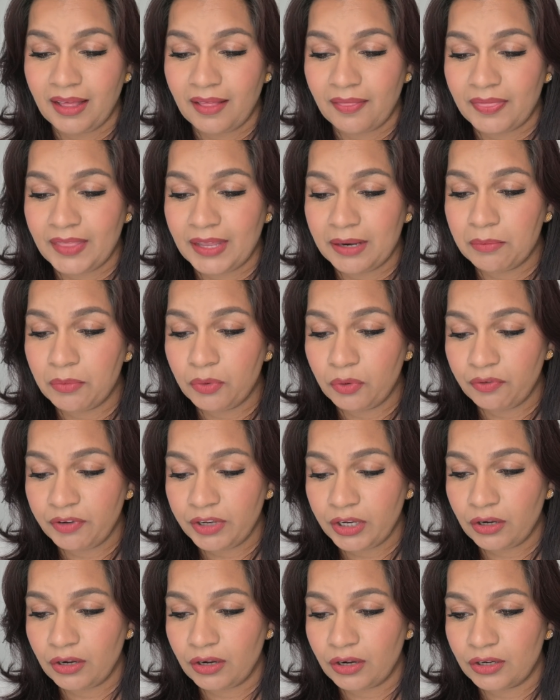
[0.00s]
Then
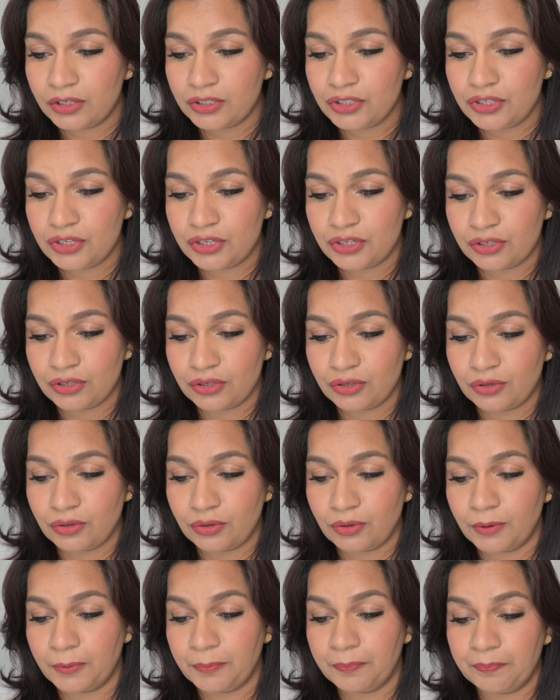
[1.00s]
moving on
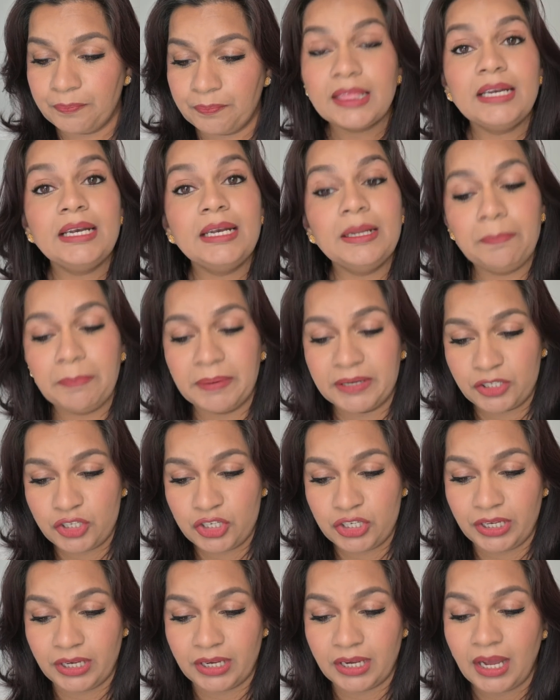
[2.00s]
to the lip and
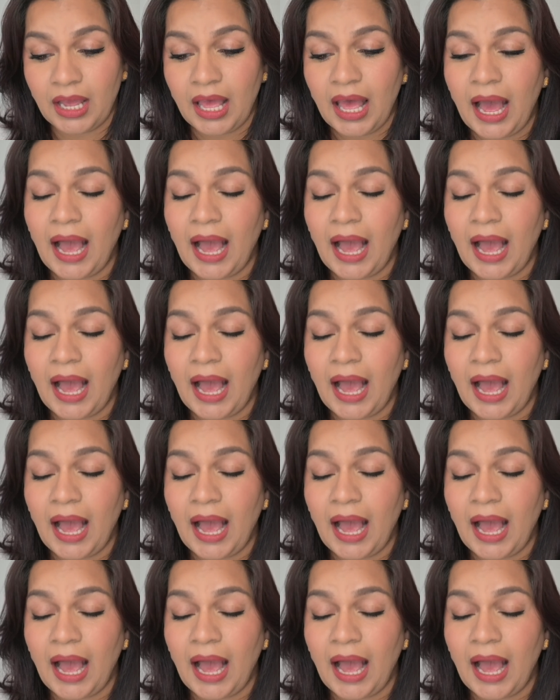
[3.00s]
cheek.